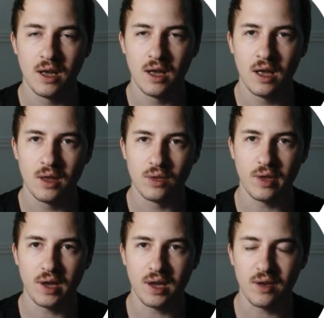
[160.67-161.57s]

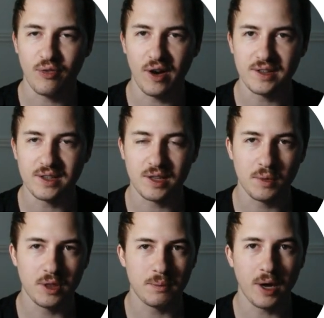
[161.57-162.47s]
they find that they win
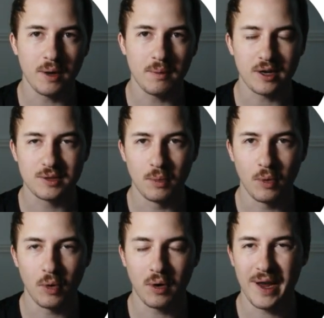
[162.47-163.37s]
the buy box
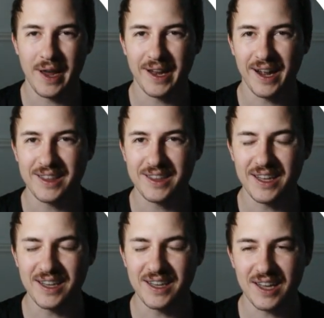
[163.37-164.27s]
more, and I
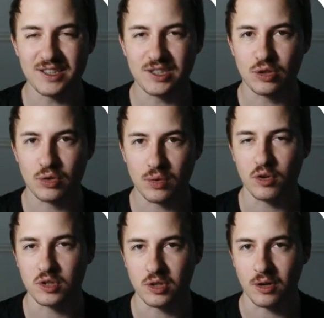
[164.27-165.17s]
think that's
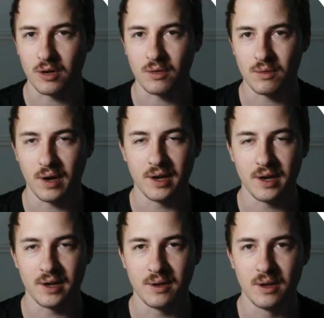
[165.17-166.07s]
true, right?
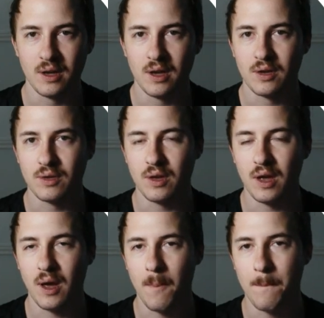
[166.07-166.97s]

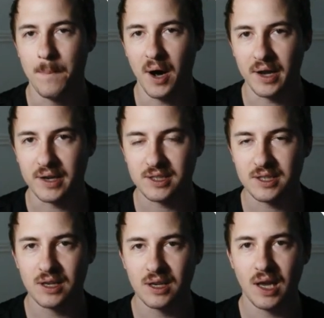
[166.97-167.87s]
But
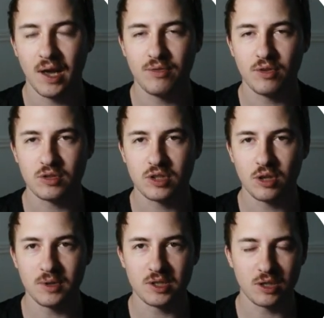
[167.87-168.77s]
if there's so
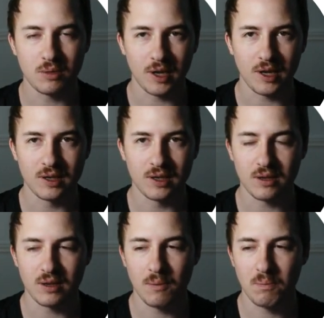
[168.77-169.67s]
much demand,
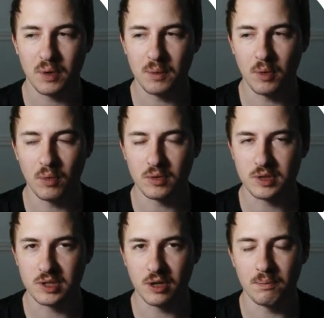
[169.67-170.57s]
people will
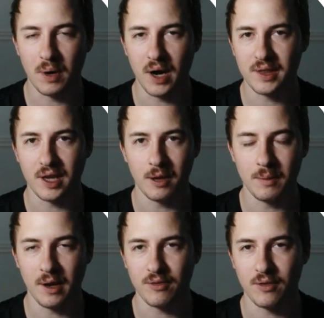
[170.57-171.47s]
still buy the
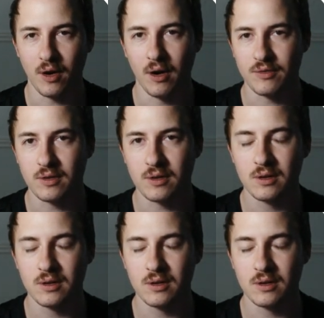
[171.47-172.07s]
MF offer,